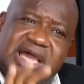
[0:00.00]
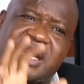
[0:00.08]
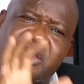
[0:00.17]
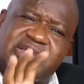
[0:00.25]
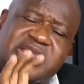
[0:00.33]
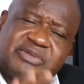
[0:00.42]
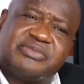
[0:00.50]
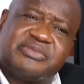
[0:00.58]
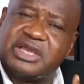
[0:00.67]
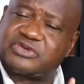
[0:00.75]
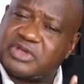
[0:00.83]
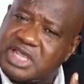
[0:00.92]
Allow him
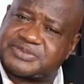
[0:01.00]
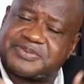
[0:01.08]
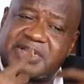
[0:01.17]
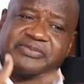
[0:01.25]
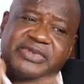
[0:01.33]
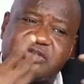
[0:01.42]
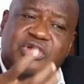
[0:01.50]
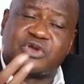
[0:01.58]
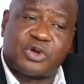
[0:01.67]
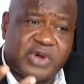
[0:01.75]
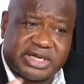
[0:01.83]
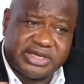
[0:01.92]
to express. We don't
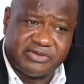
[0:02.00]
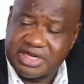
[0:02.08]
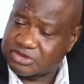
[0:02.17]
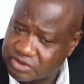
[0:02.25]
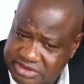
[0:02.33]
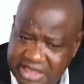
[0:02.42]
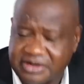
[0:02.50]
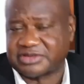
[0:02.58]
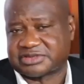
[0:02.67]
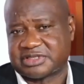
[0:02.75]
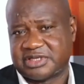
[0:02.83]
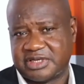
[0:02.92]
know what he wants to tell
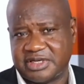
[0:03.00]
us.